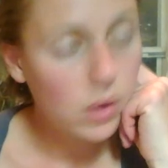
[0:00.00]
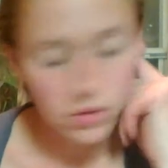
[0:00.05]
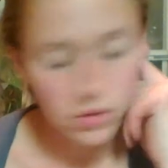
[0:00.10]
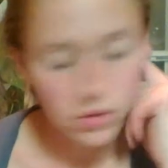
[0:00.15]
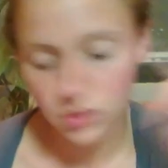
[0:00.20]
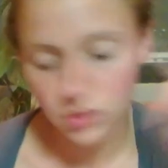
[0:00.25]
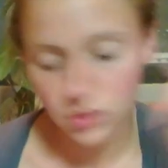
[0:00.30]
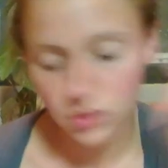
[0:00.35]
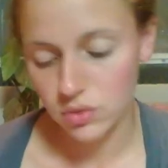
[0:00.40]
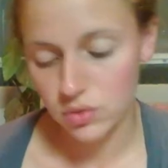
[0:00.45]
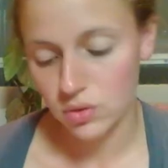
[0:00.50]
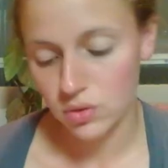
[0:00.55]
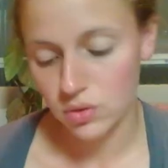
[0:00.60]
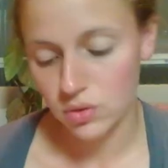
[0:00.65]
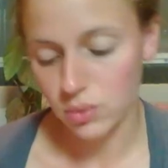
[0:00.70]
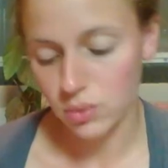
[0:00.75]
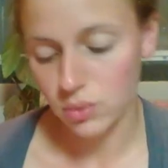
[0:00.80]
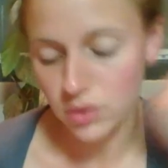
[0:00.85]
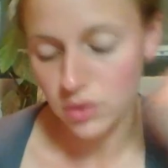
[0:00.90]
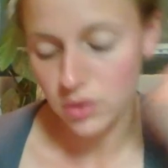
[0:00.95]
of those
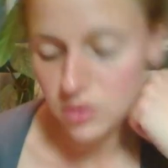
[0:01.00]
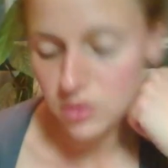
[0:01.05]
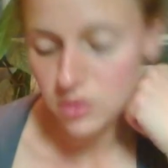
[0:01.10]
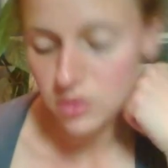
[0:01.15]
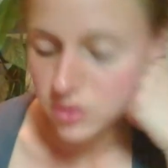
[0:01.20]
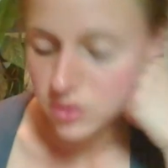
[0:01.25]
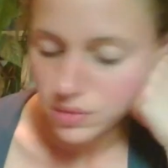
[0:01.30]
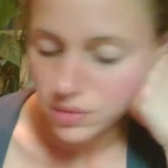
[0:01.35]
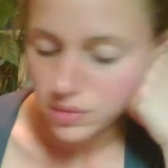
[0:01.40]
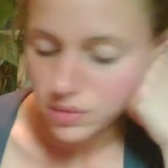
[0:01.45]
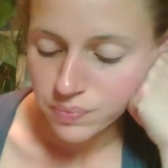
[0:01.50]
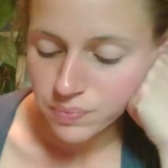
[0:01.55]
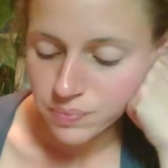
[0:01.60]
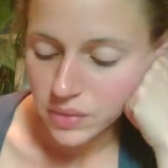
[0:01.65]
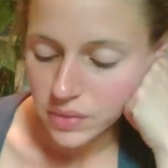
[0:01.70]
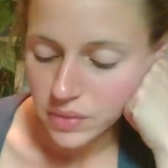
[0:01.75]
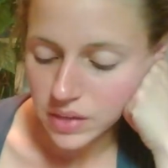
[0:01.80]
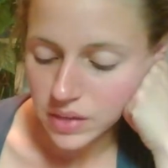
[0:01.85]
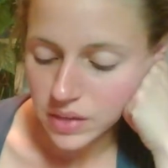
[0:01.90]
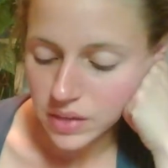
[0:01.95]
scores,
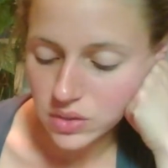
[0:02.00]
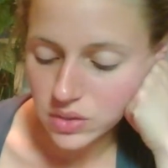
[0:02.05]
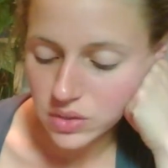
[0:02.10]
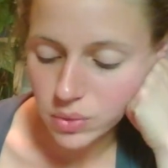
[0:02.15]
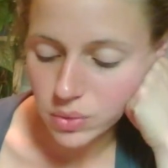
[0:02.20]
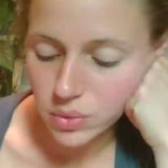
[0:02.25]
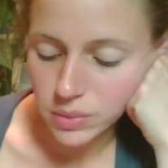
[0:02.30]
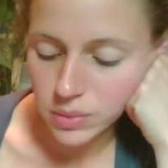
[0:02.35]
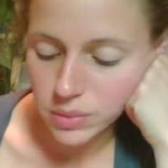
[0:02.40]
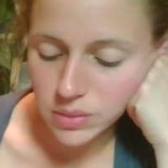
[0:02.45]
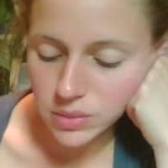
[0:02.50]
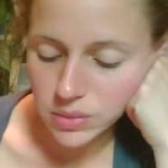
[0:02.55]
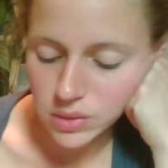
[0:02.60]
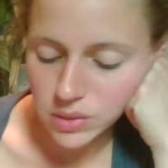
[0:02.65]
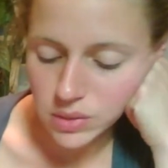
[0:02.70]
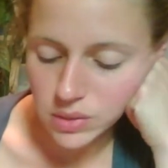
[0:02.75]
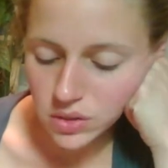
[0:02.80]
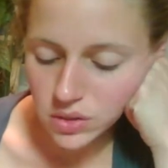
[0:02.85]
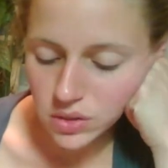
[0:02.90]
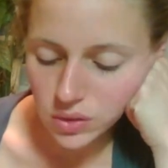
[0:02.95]
that score must be
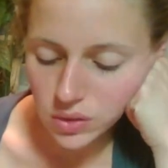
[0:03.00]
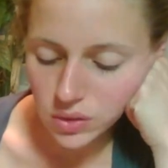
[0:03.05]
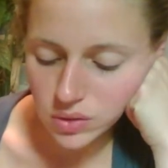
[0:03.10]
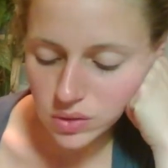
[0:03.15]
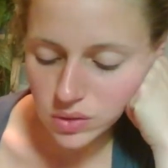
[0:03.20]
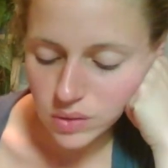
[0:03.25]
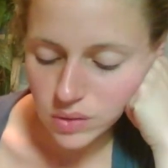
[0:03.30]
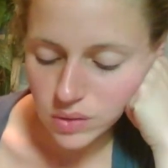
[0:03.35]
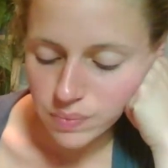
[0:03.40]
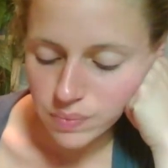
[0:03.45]
disclosed.